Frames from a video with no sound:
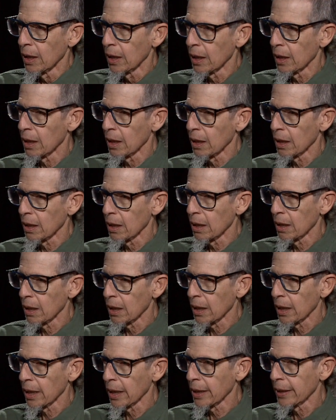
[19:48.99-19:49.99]

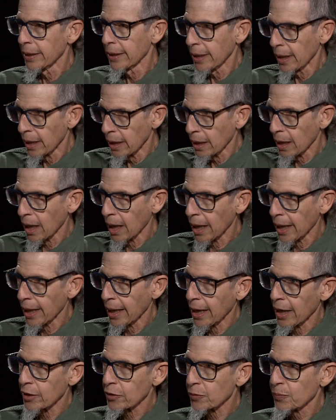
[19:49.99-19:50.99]
I
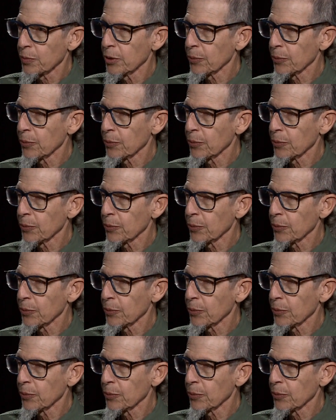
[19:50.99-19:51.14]
ask